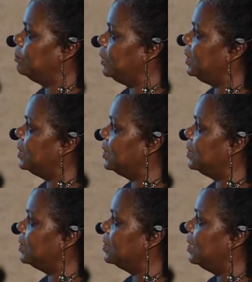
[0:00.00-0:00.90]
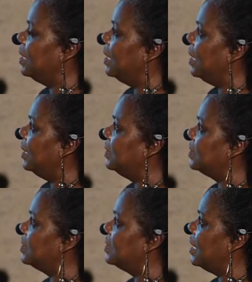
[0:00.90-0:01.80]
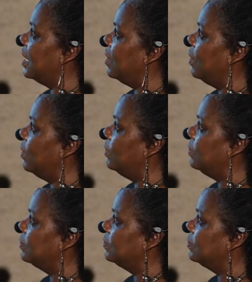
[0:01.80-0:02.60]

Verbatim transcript: pieces. And this is Echo,